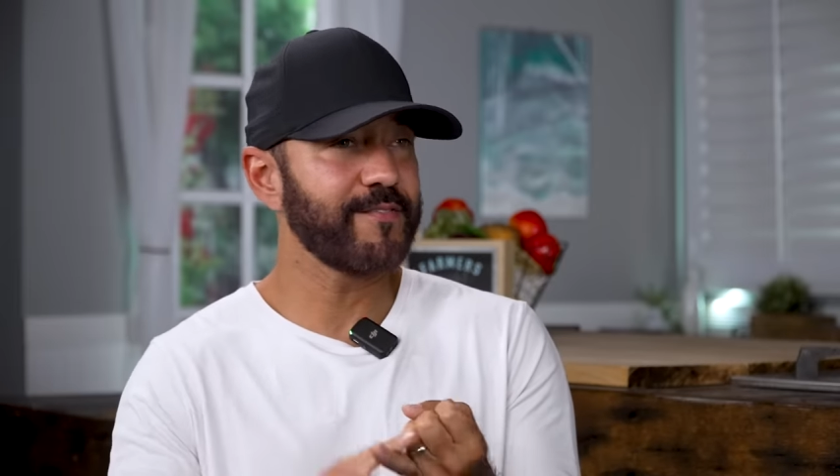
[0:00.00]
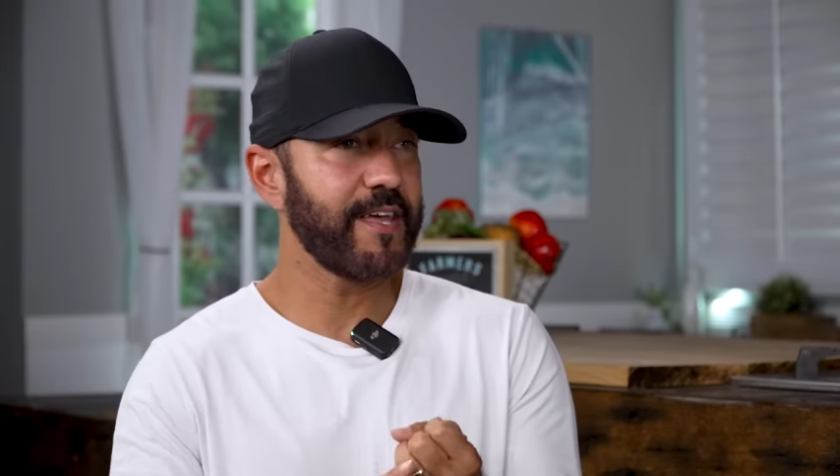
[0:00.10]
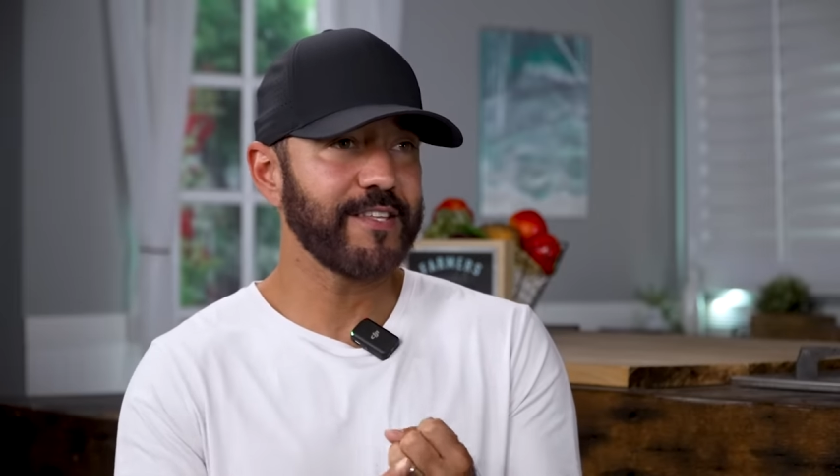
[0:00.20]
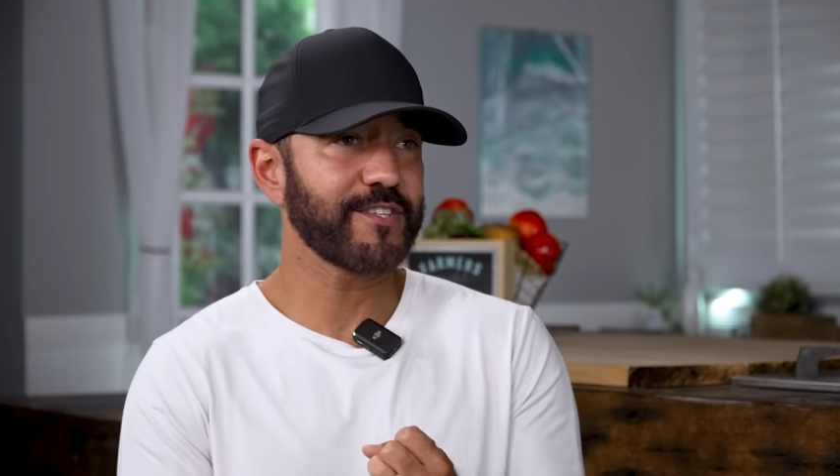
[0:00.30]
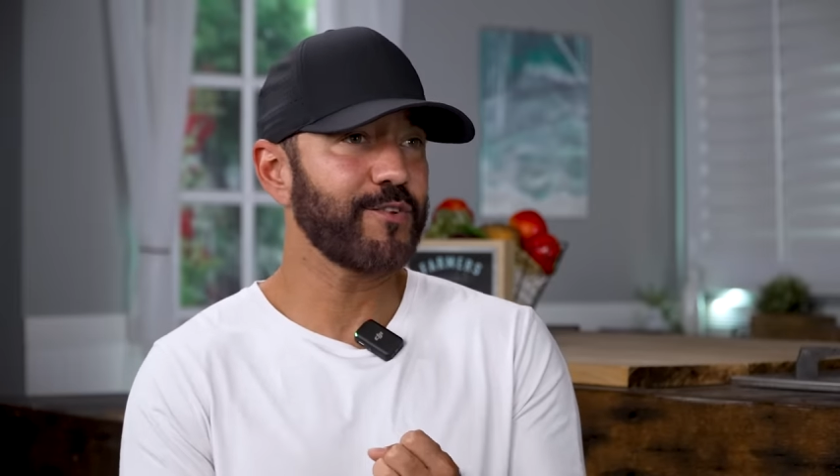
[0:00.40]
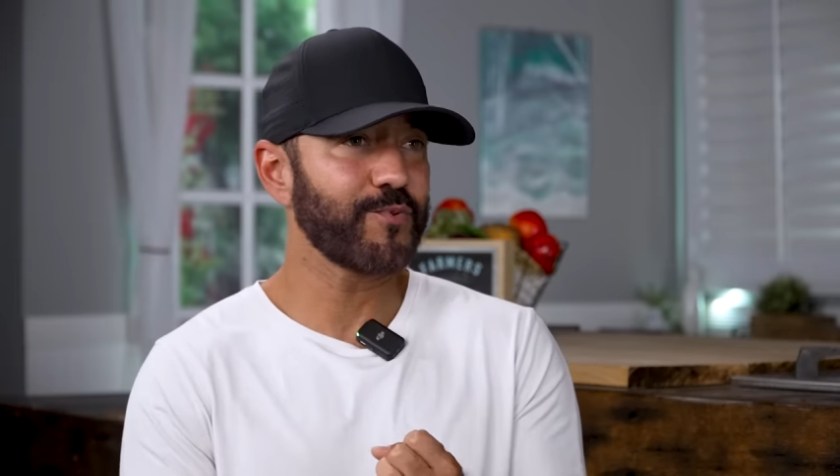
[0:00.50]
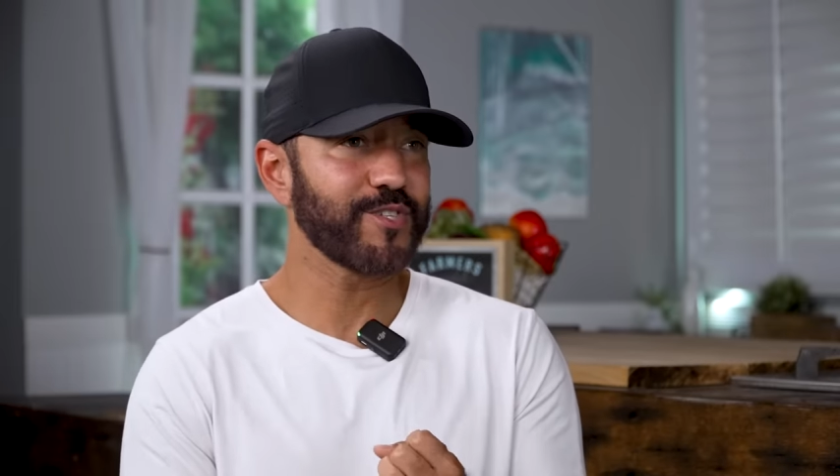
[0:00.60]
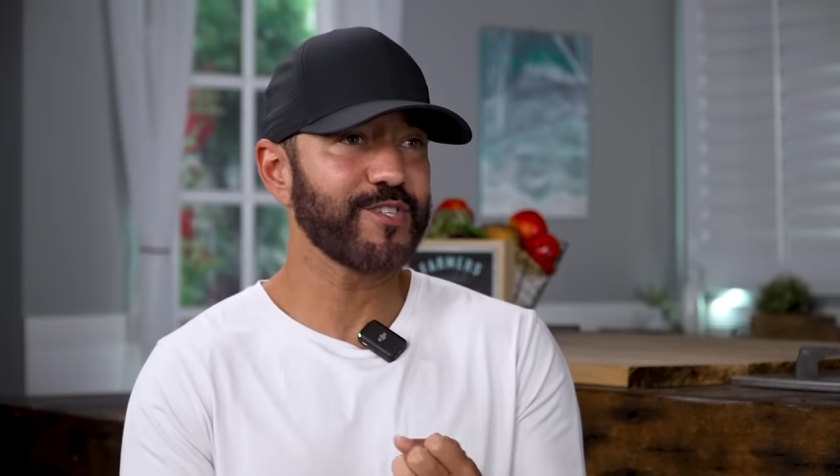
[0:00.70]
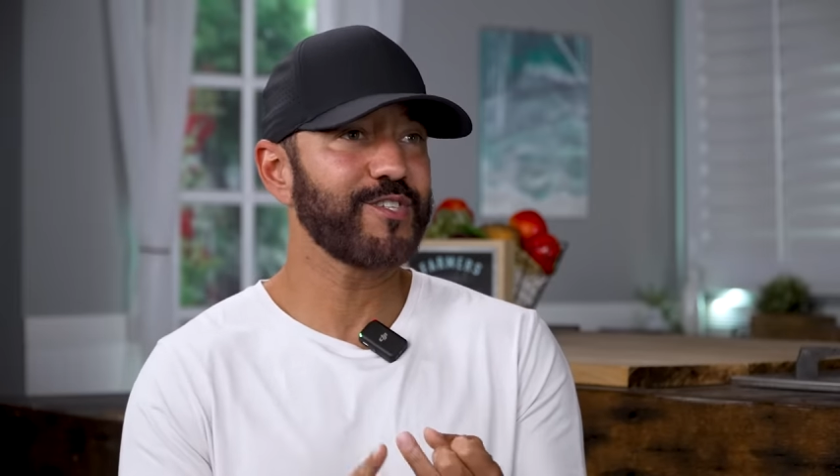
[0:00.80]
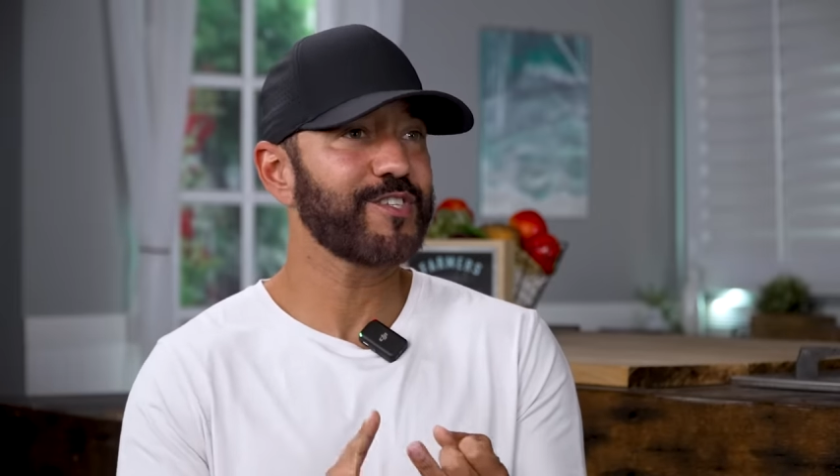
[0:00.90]
insulin
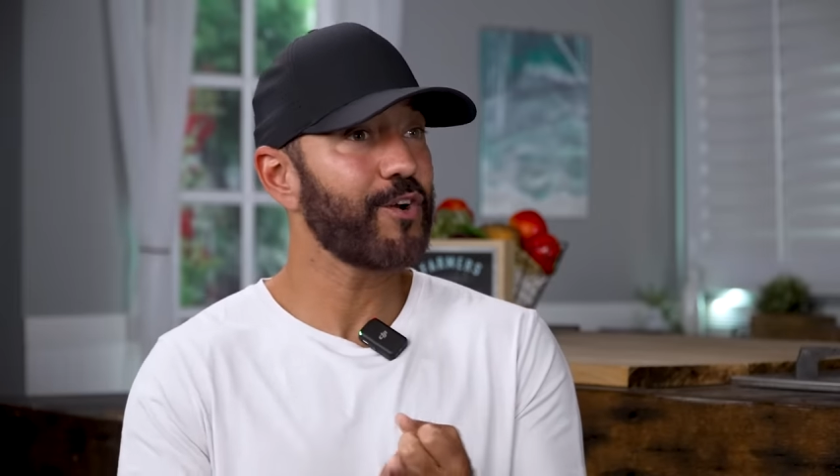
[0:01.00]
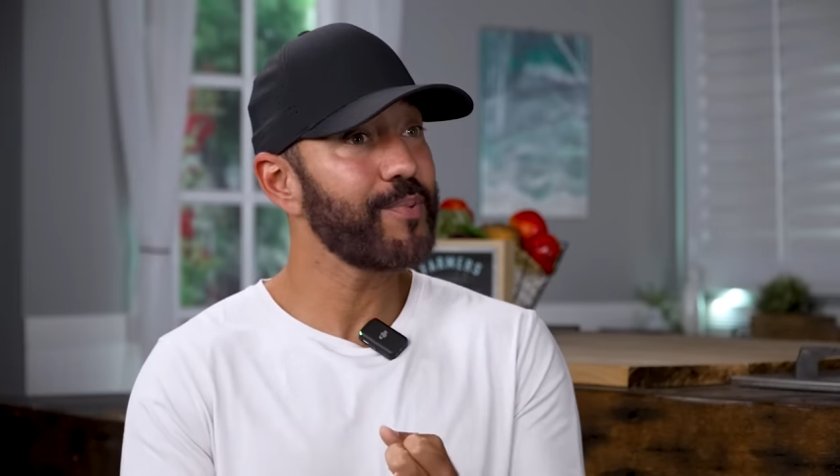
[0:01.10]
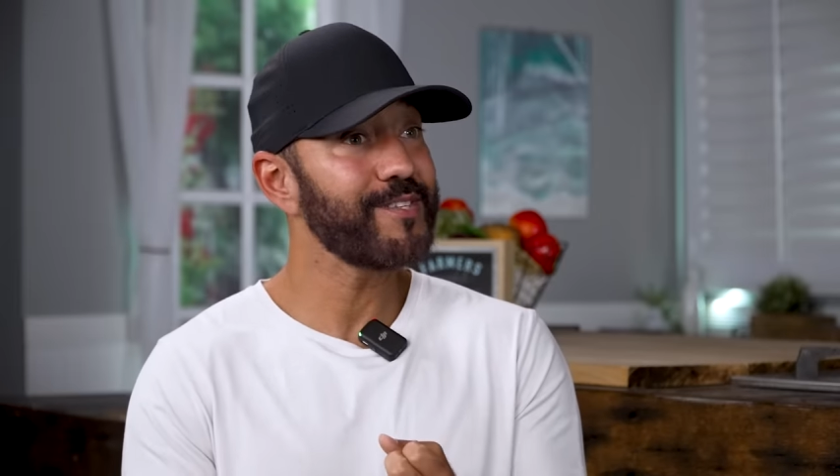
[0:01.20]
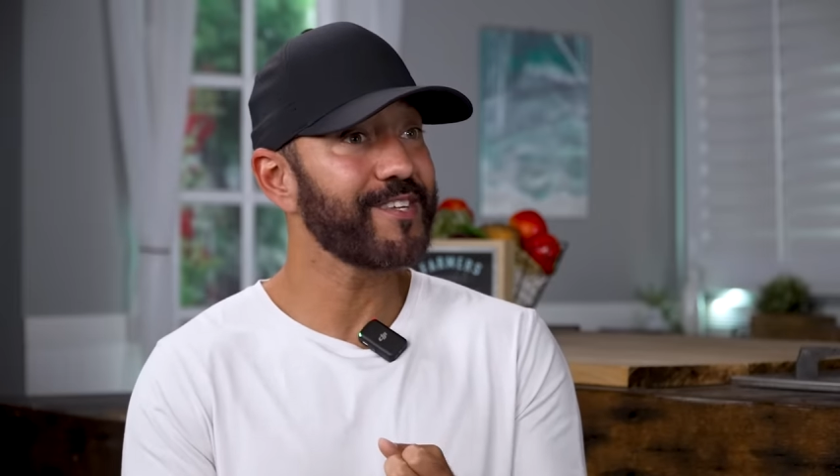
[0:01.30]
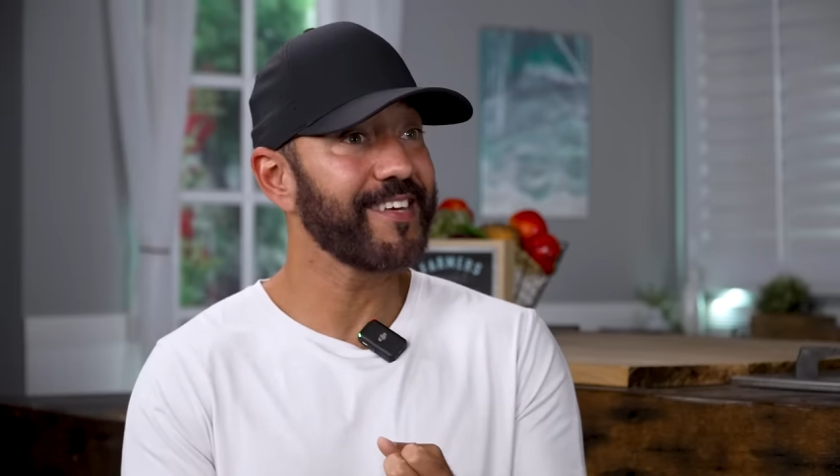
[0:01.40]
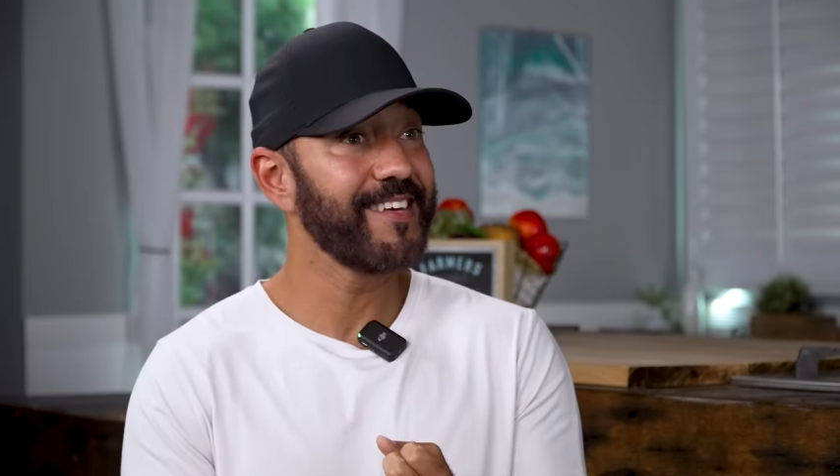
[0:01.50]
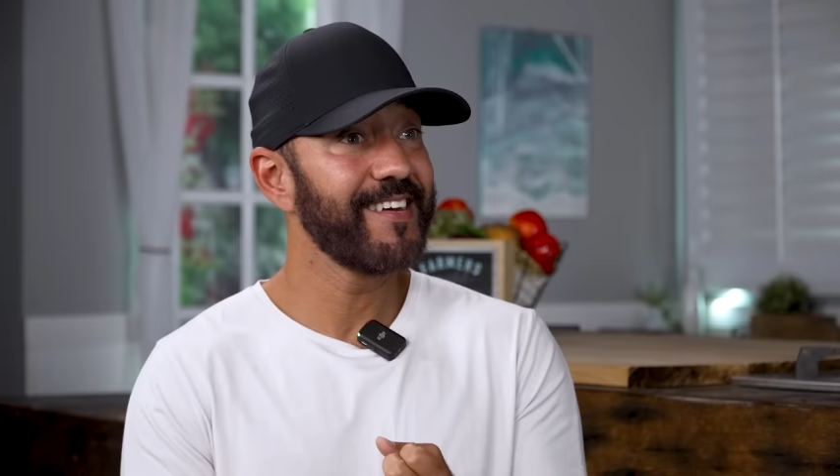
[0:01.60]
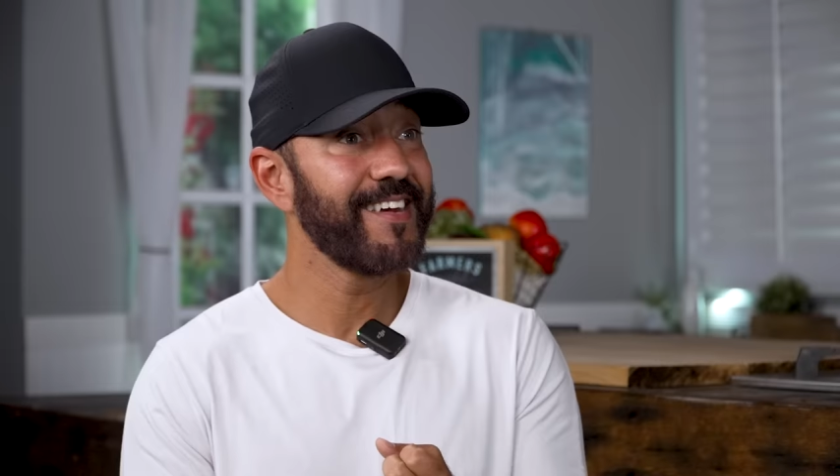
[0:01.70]
resistance and obesity,